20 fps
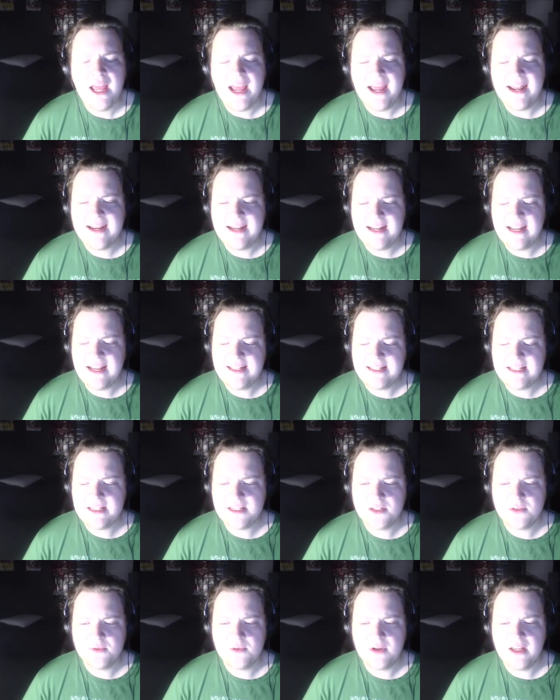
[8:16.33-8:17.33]
And I, it
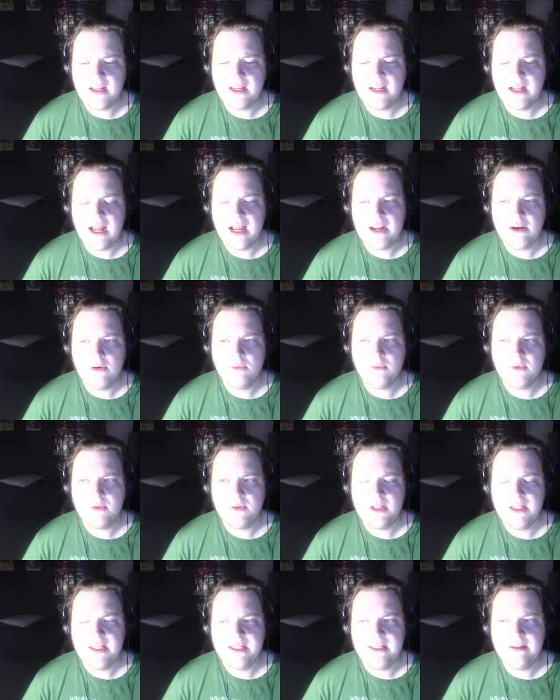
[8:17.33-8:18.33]
doesn't, I don't
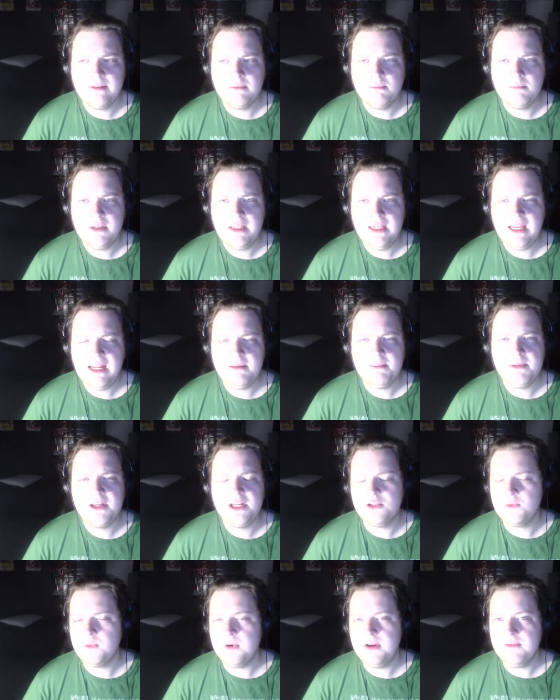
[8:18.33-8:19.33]
really get it
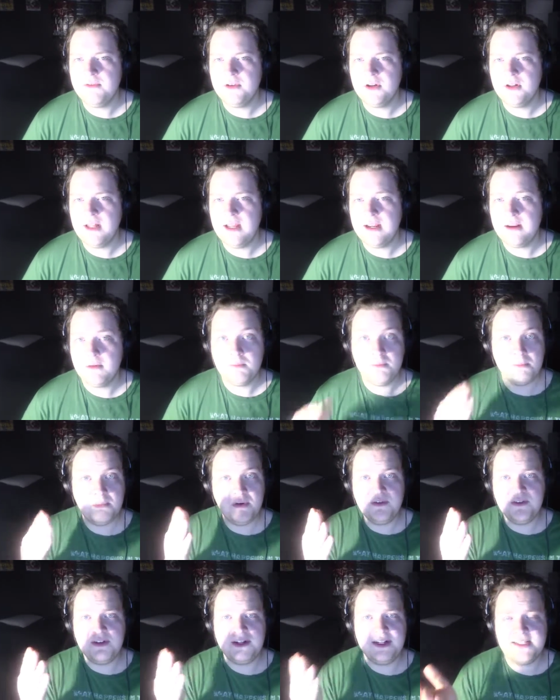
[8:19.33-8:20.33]
because whenever, like,
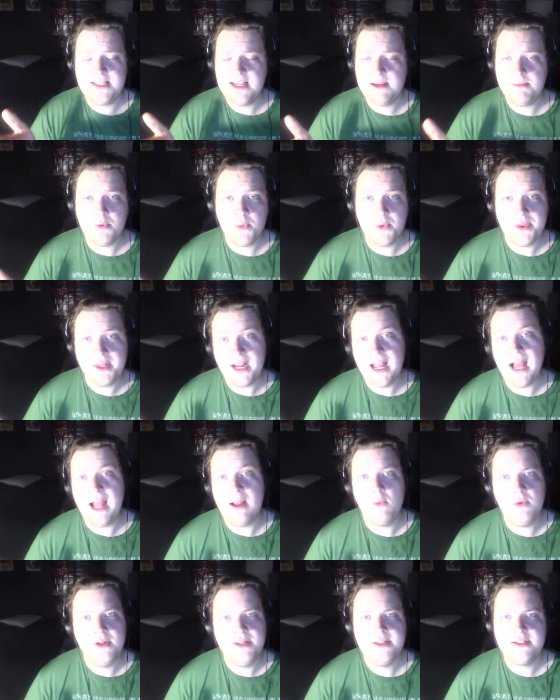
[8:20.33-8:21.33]
perfect example, when the guy
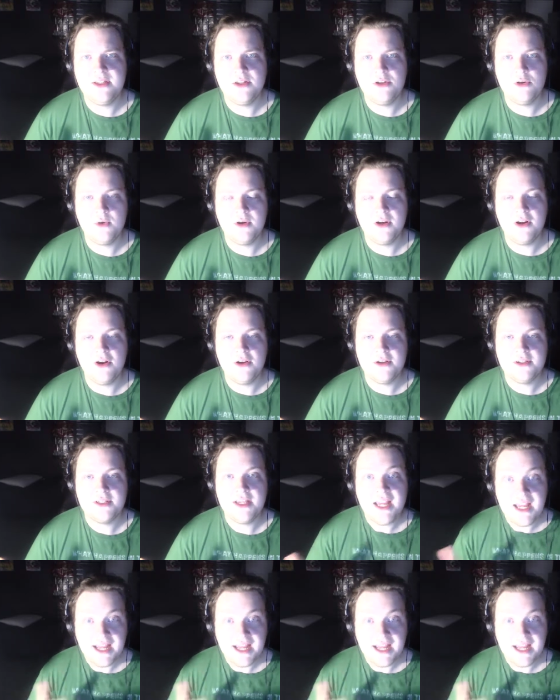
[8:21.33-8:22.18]
wins the coin toss,